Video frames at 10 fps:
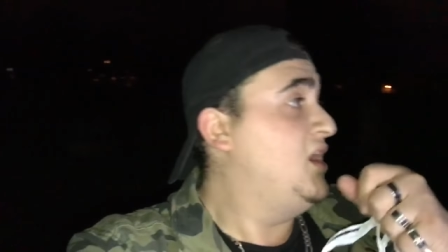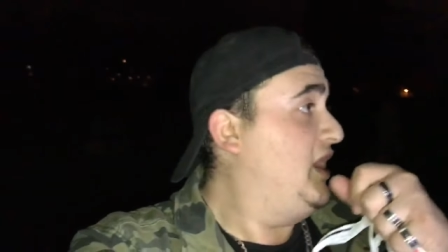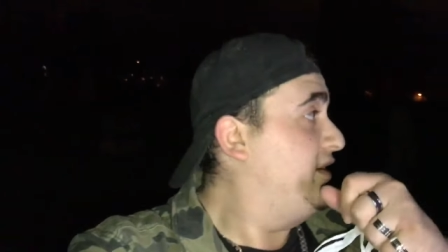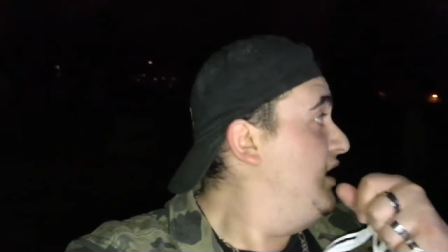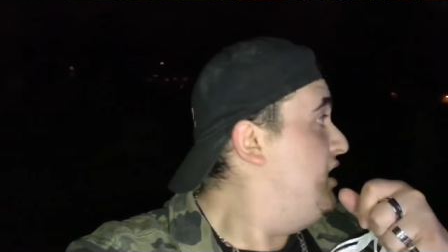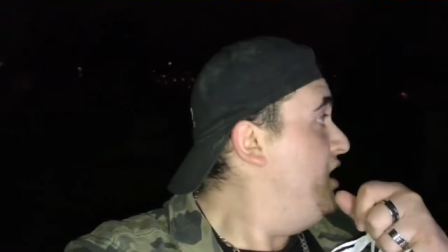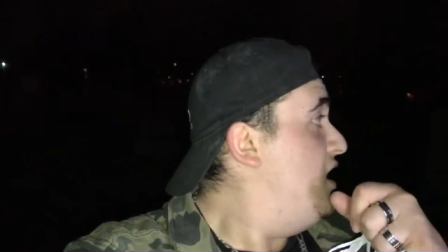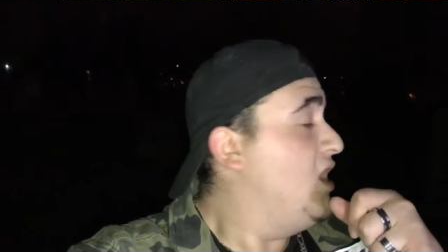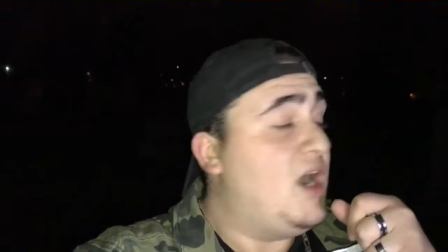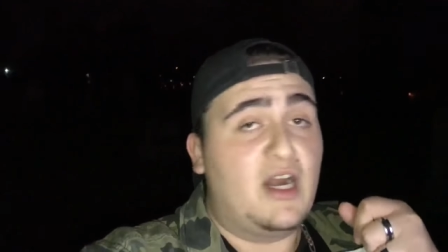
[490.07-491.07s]
I don't,
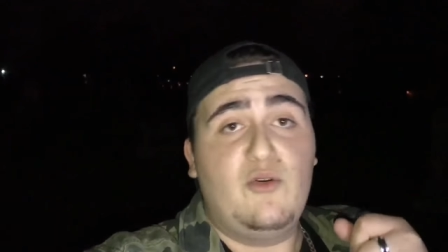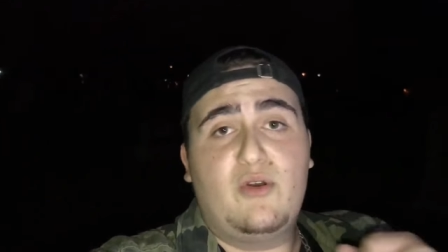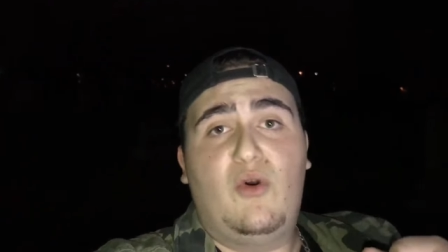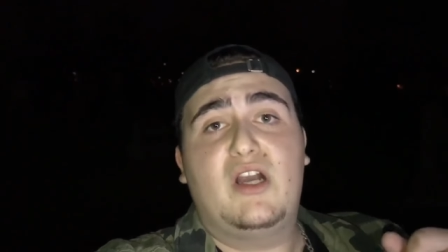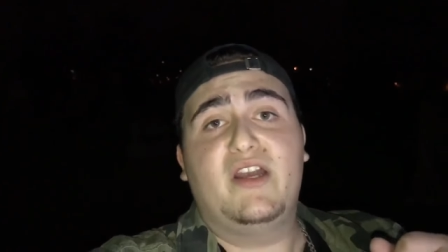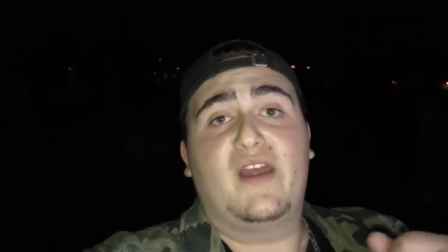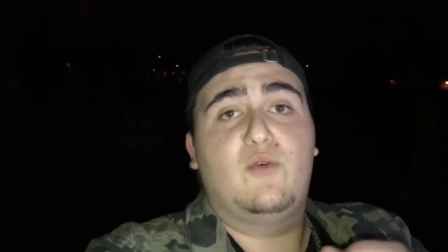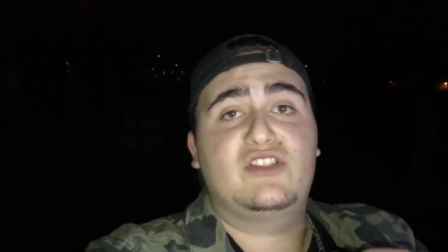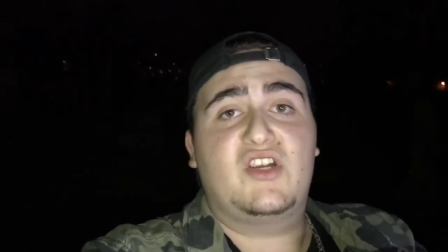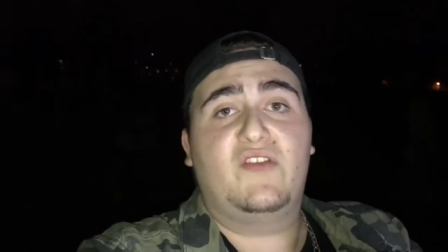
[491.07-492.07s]
I don't want to walk in
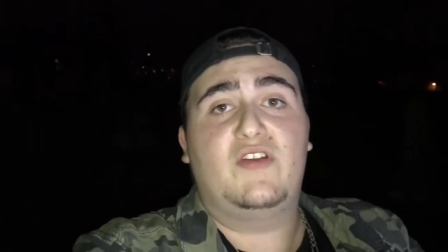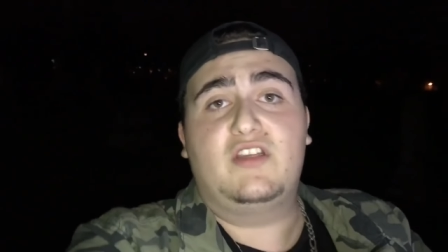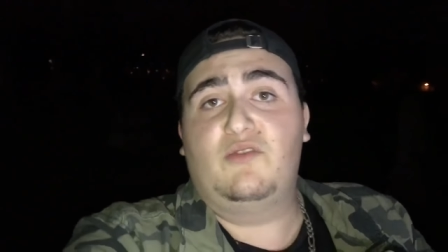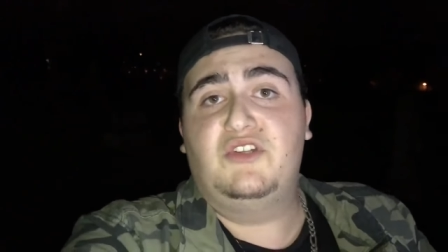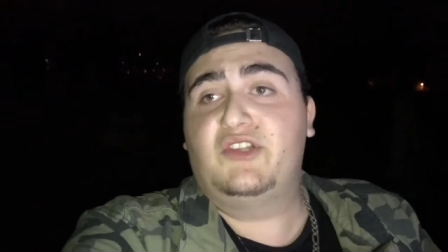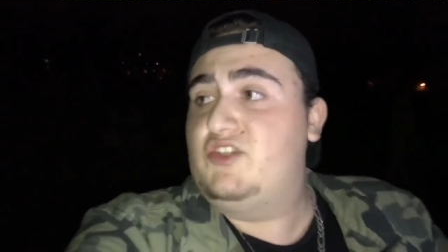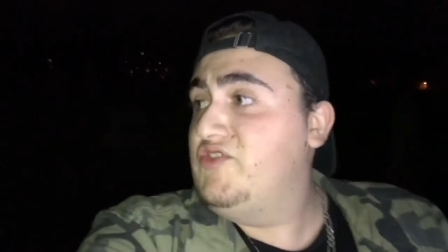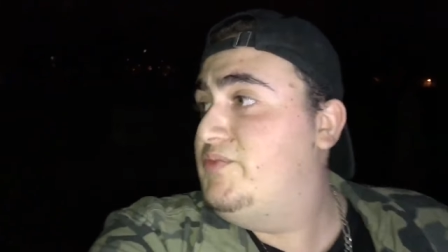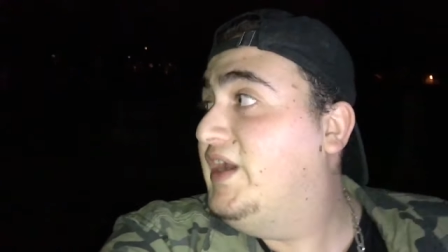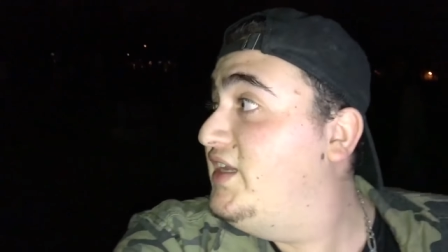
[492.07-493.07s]
anyone's grave because I don't want to
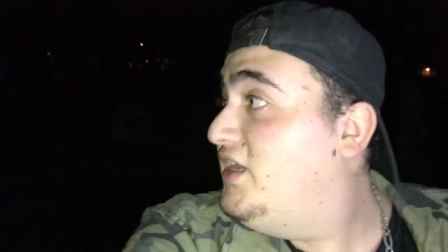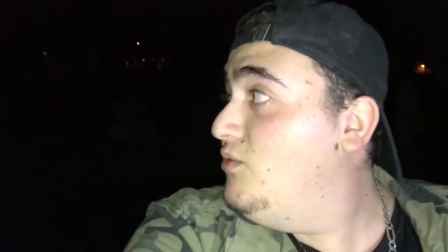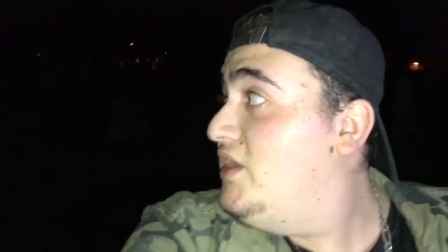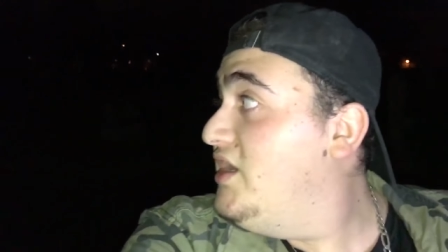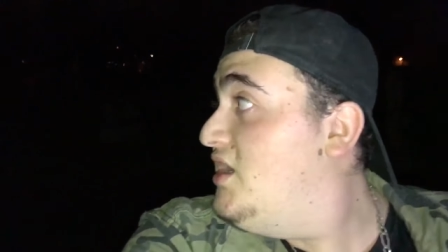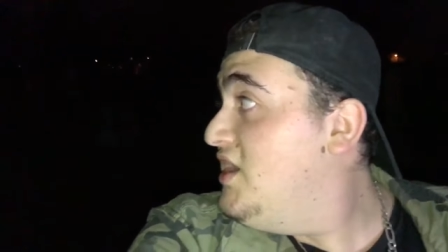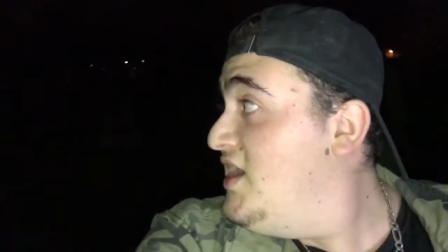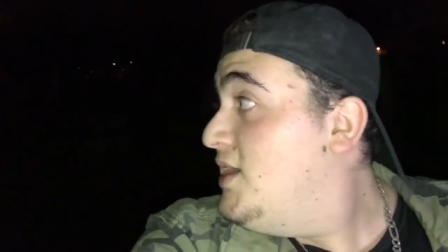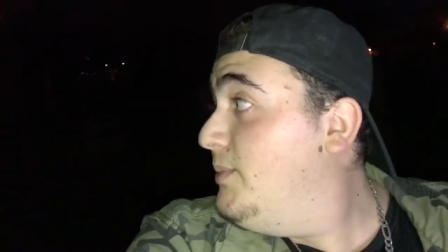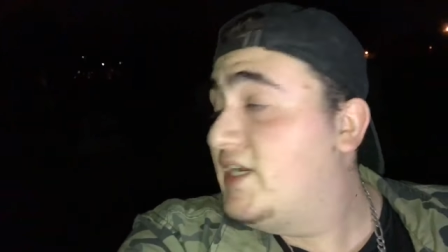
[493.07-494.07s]
disrespect anyone.
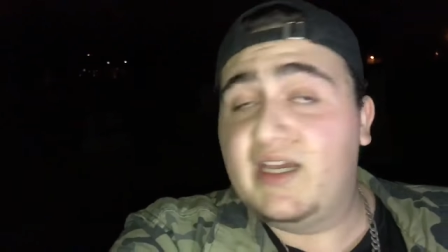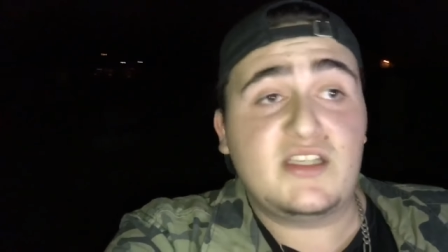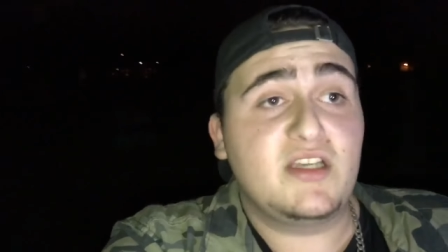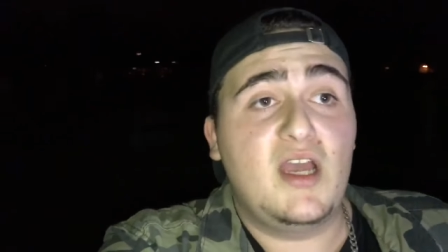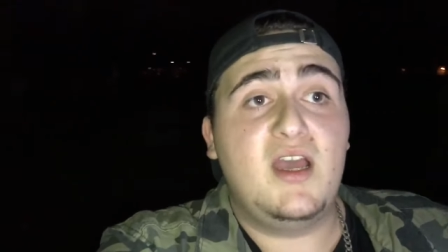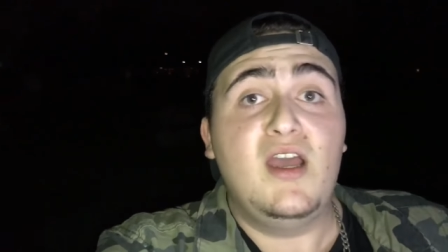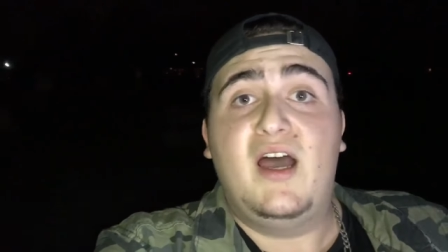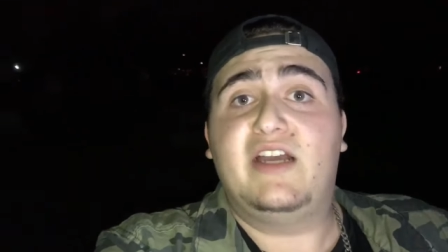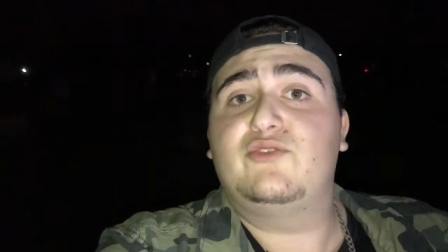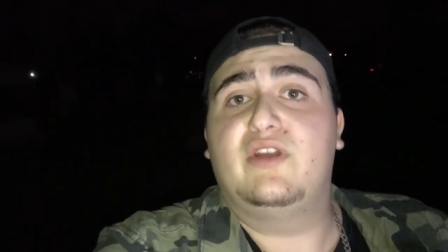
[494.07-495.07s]
But guys, I,
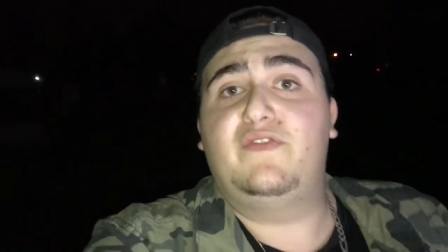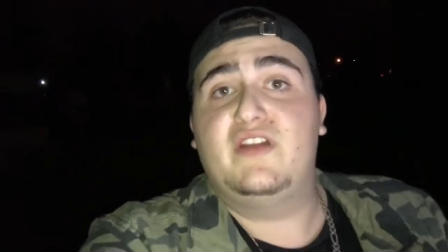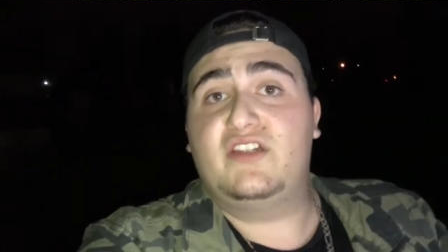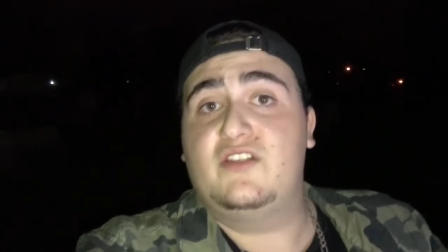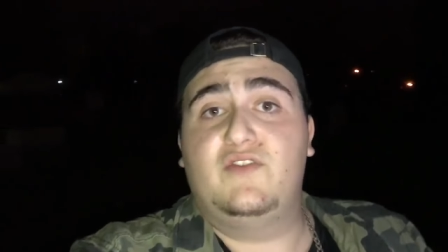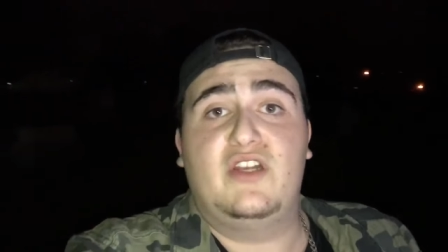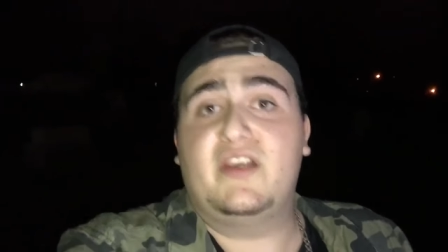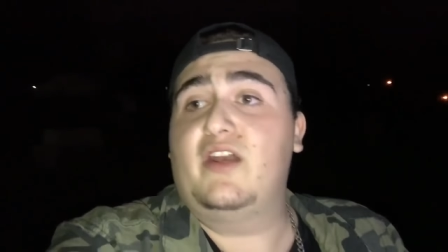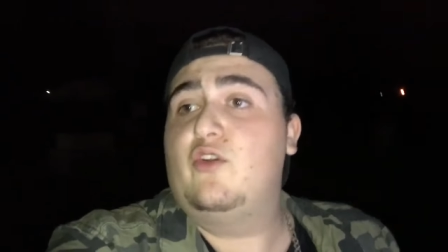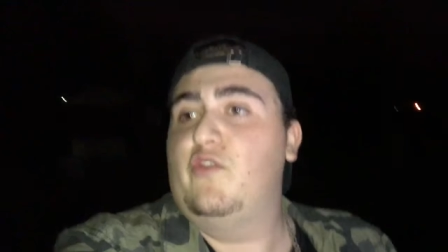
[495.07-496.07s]
I just want to finish this video and
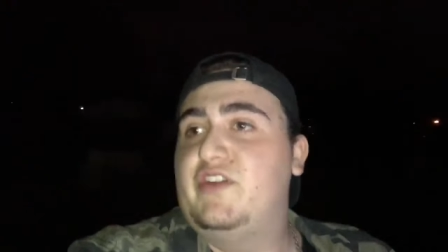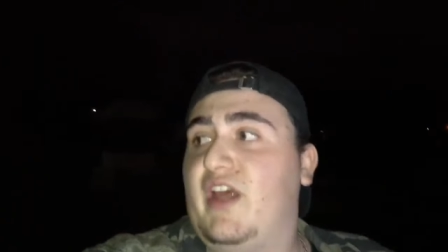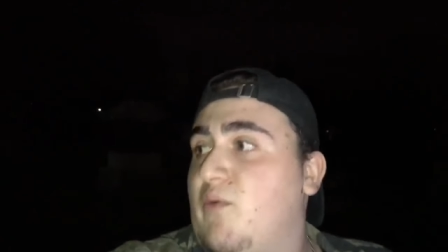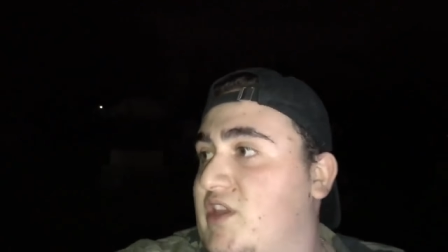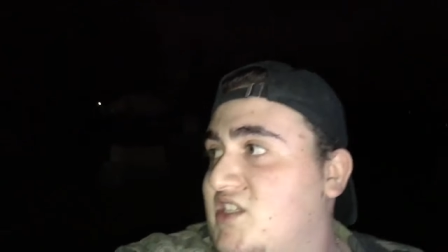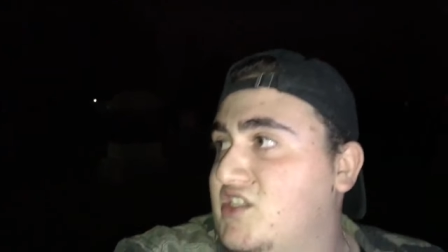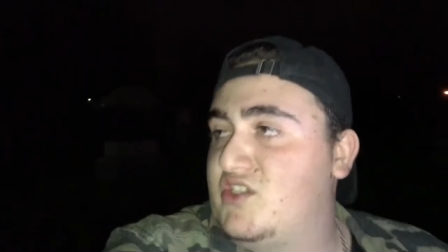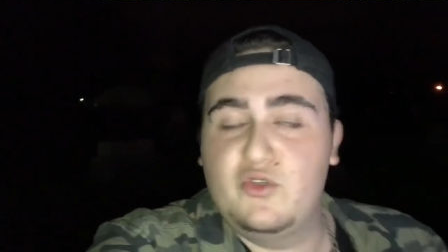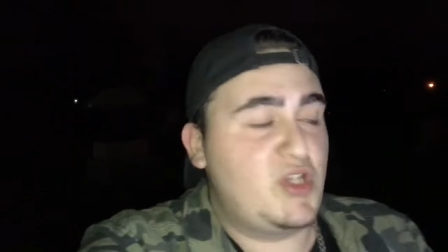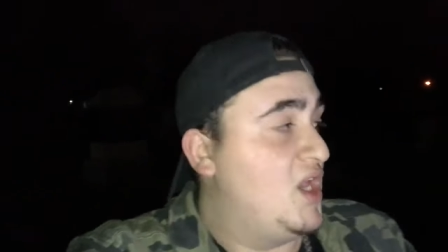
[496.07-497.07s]
get it over done with. This is too...